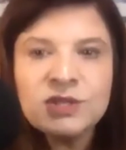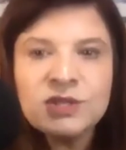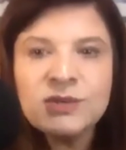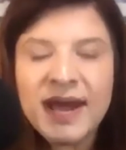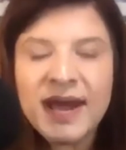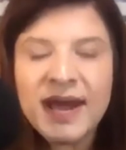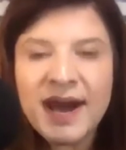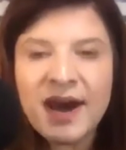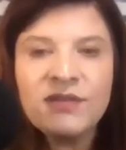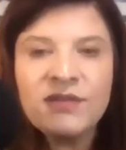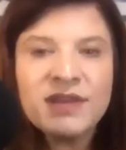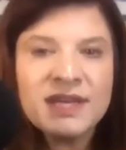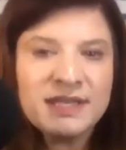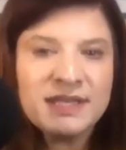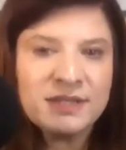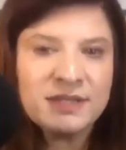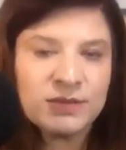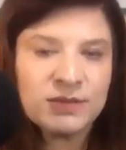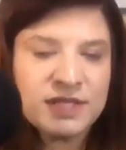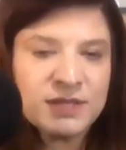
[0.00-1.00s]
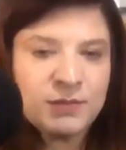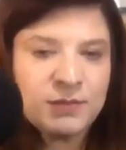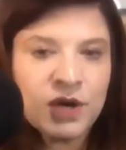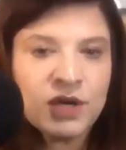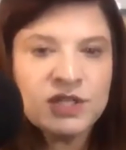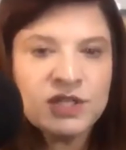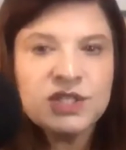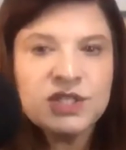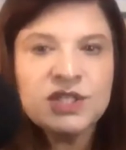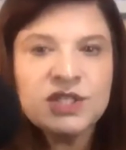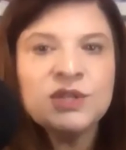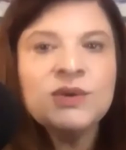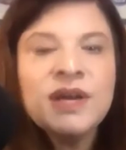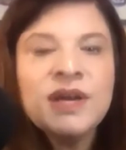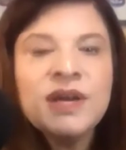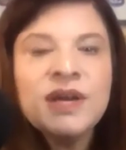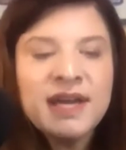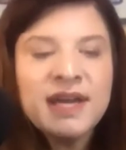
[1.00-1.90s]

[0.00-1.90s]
how they need to respond to you,